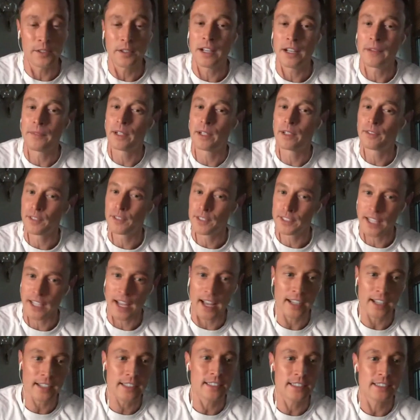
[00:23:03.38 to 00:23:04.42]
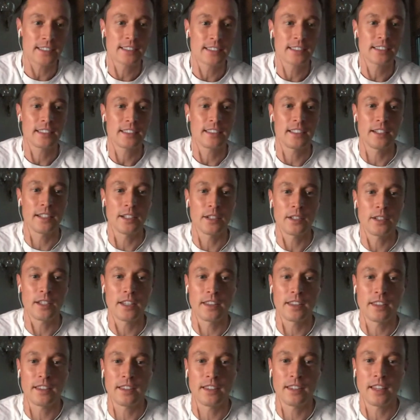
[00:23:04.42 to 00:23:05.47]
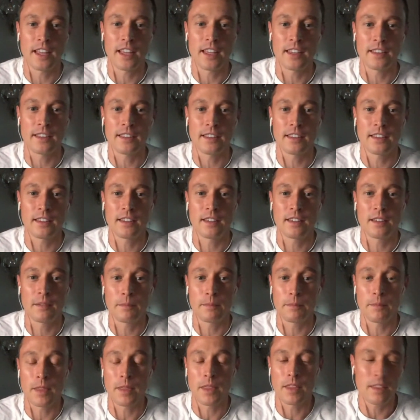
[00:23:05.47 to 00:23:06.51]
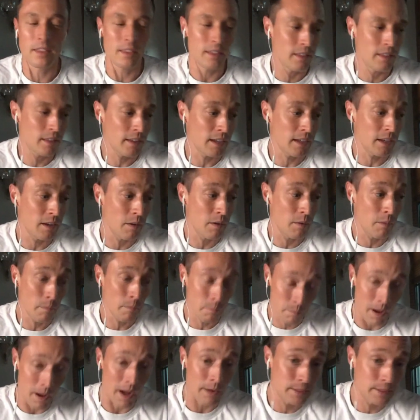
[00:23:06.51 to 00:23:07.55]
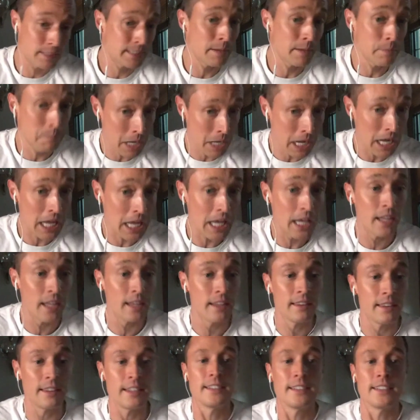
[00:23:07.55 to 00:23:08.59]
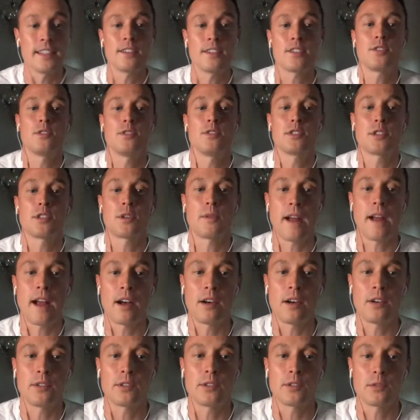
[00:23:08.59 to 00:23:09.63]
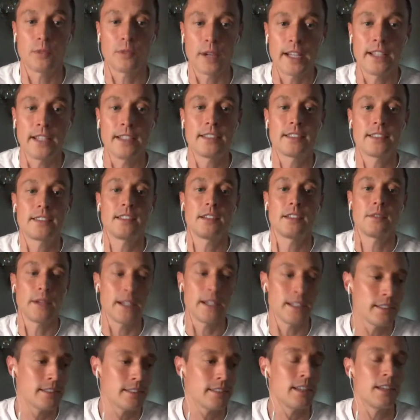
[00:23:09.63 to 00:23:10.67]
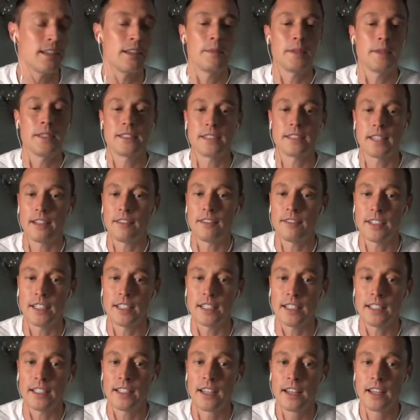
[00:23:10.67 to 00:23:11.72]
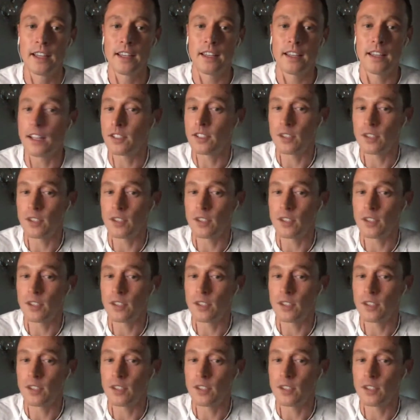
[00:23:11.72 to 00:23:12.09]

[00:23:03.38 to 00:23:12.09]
here for sex, you know, and like I would say, but these issues around race and racism and safety, it's all